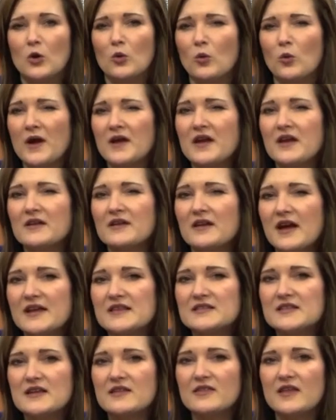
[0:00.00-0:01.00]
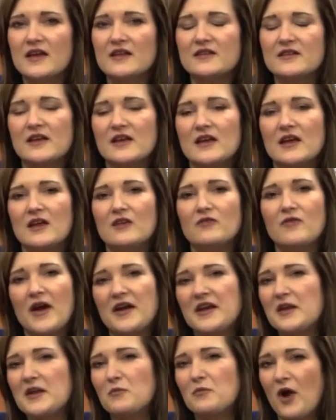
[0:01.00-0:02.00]
recognizing that
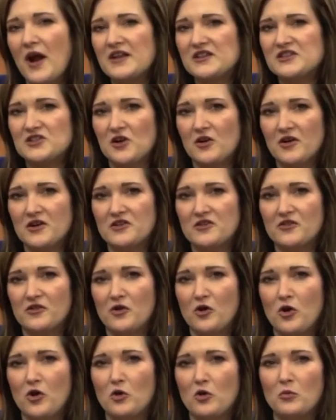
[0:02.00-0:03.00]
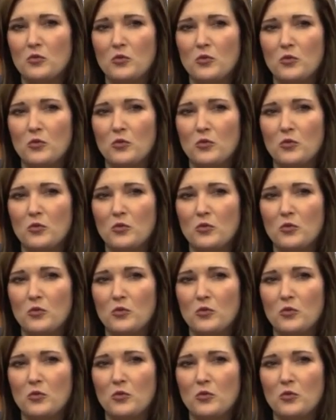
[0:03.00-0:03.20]
inviting BrightStar into their home